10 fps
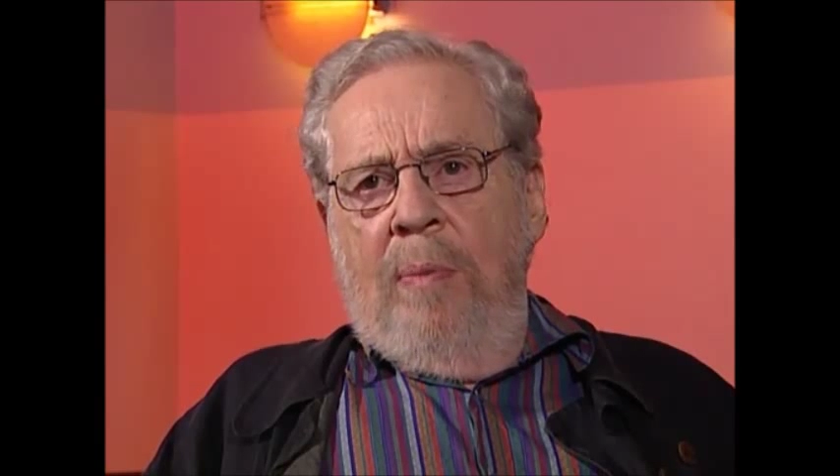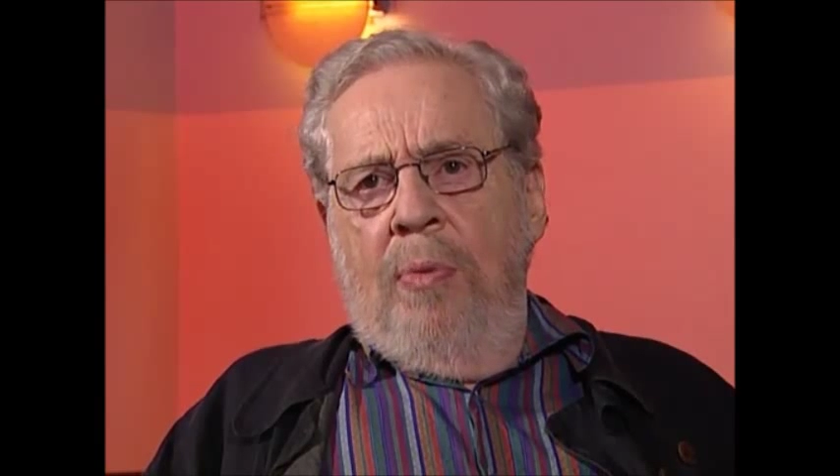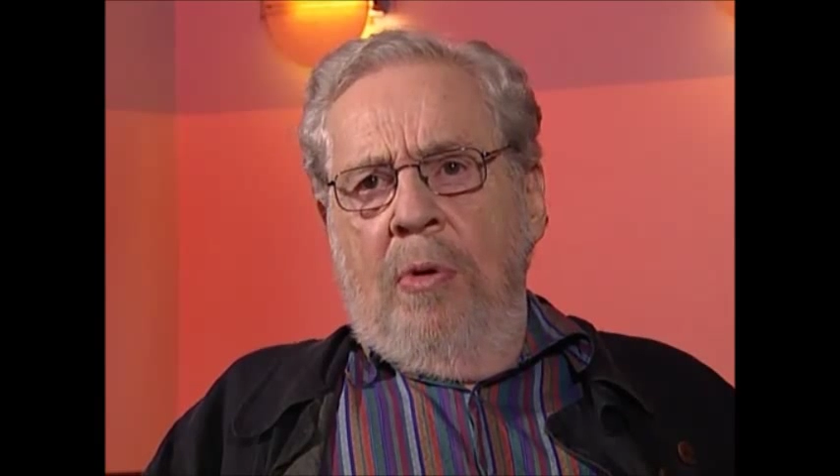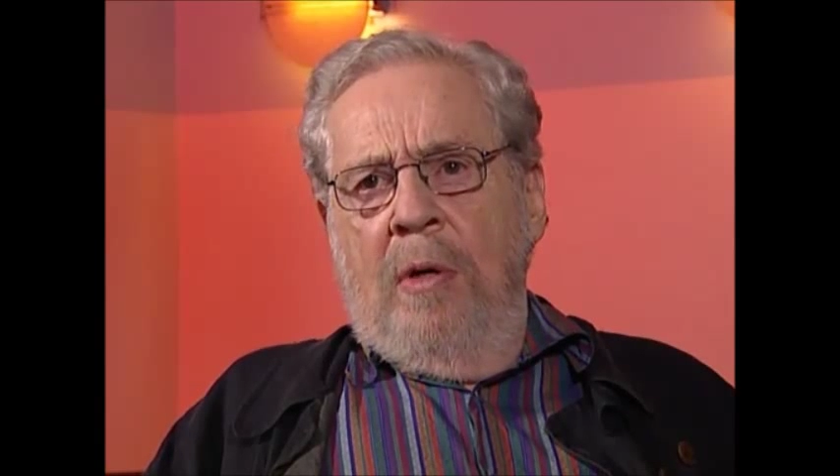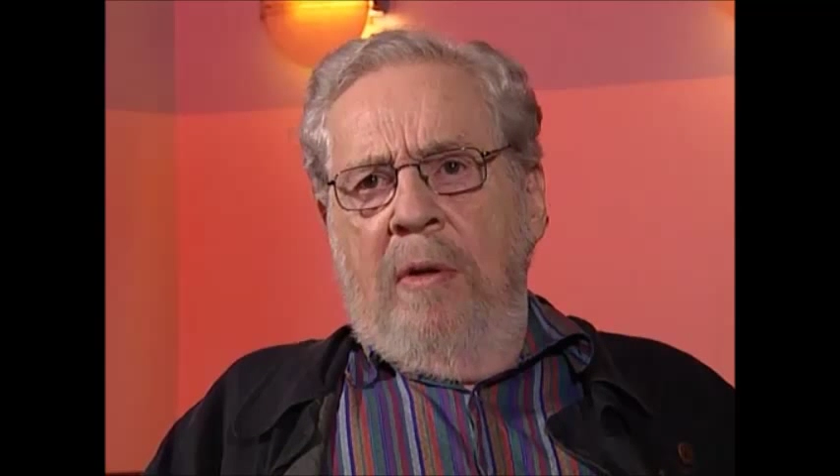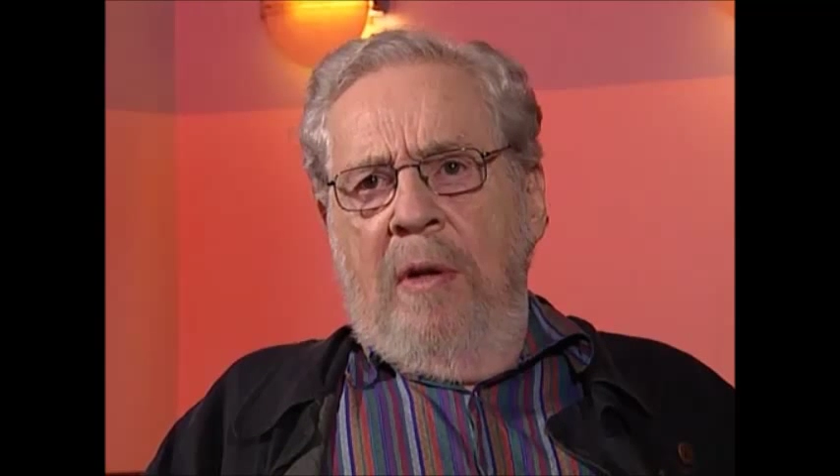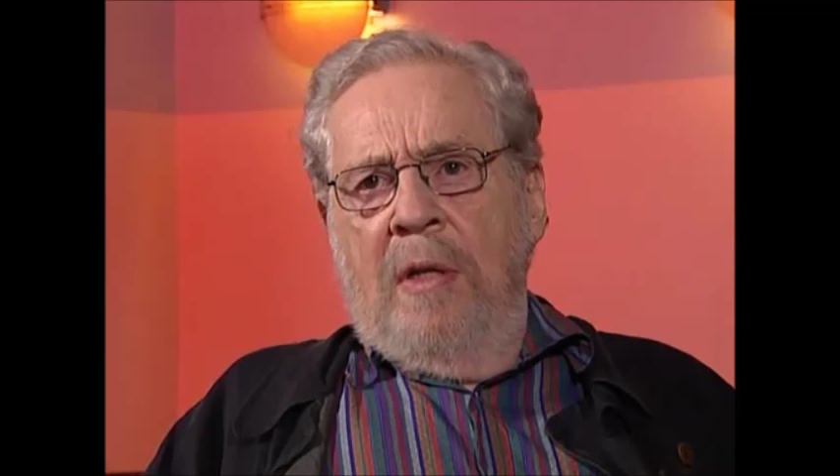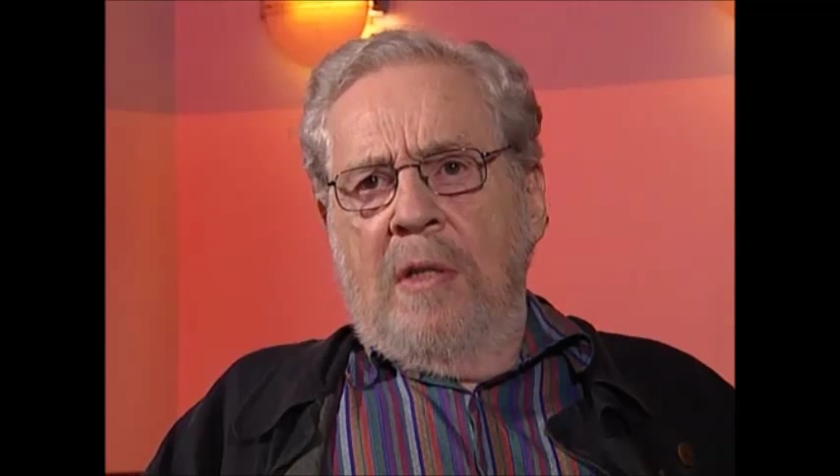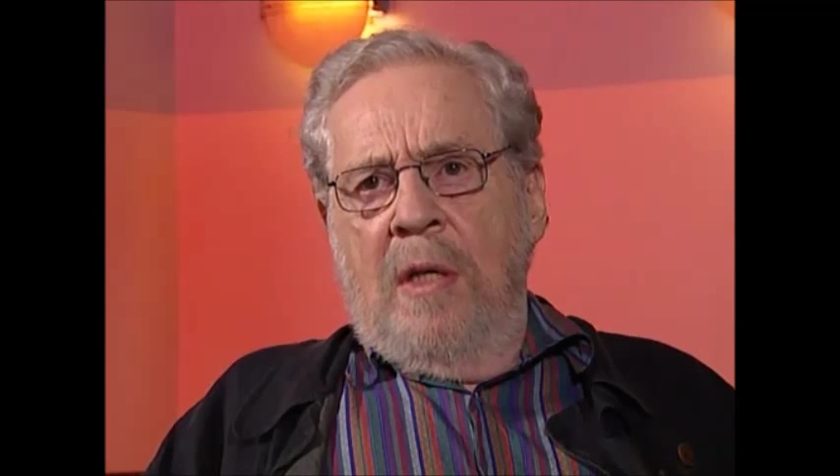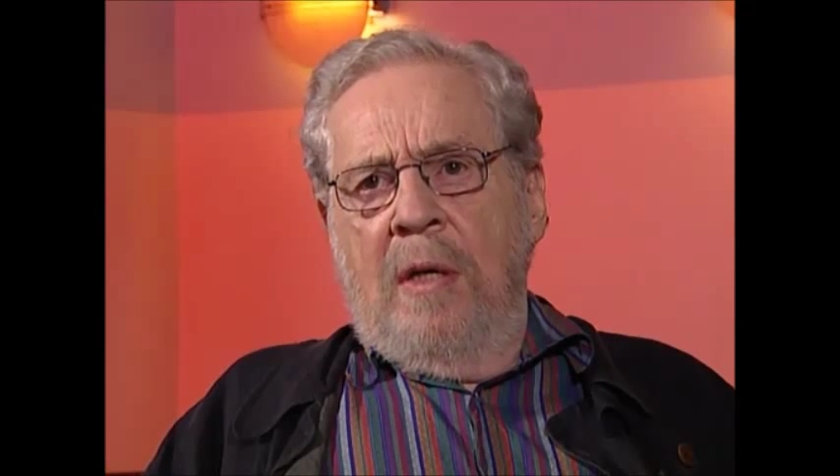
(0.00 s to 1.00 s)
important
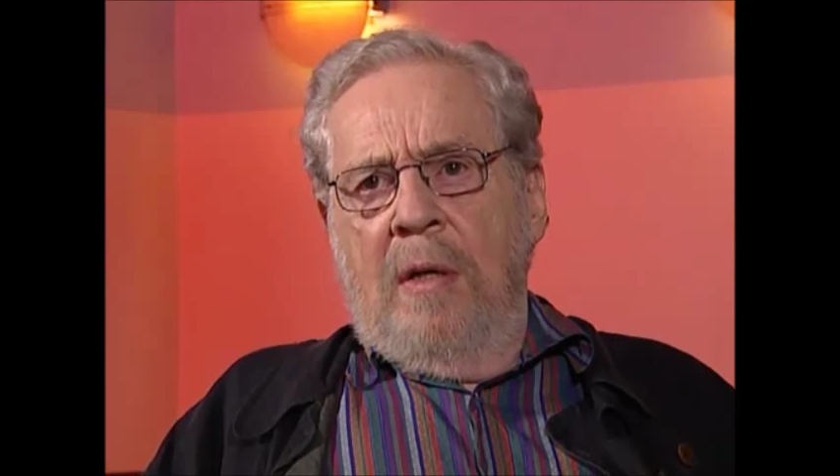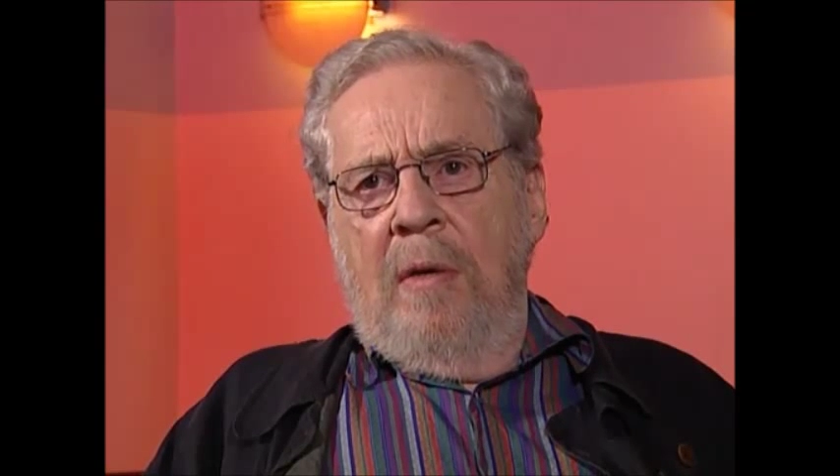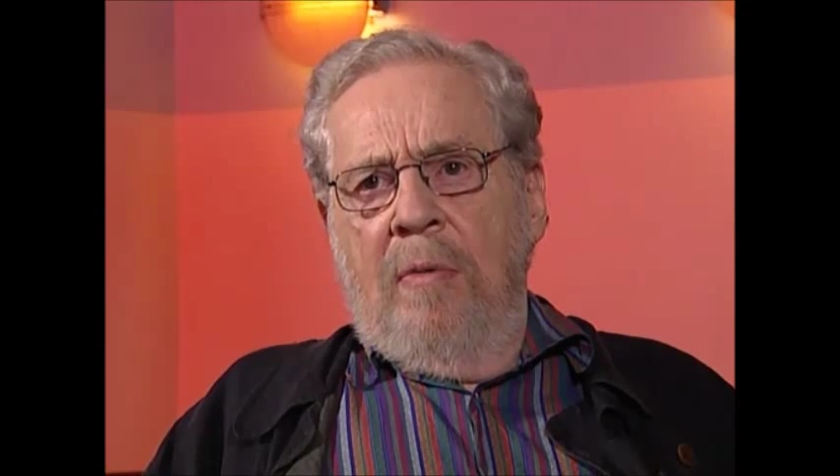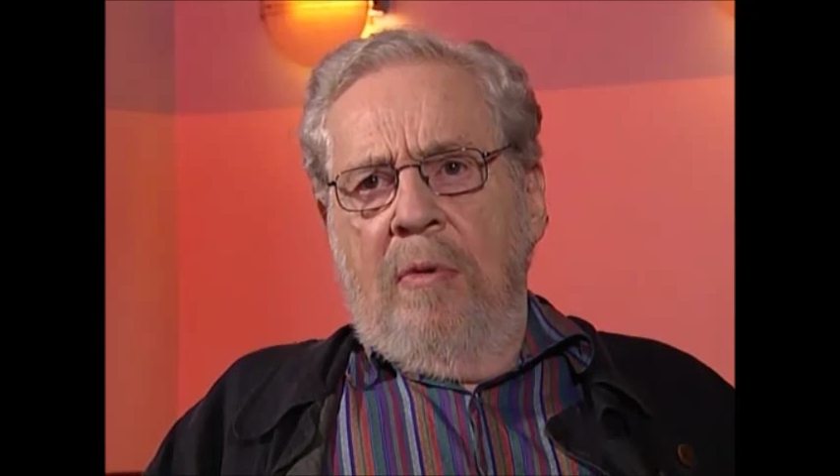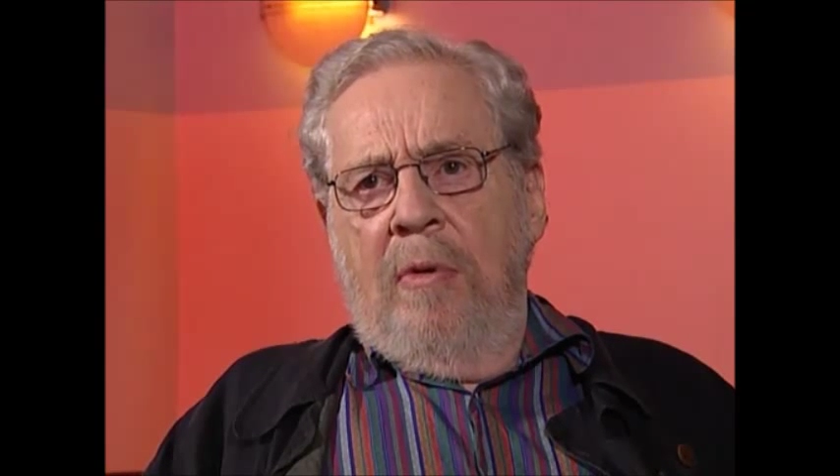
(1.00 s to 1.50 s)
things like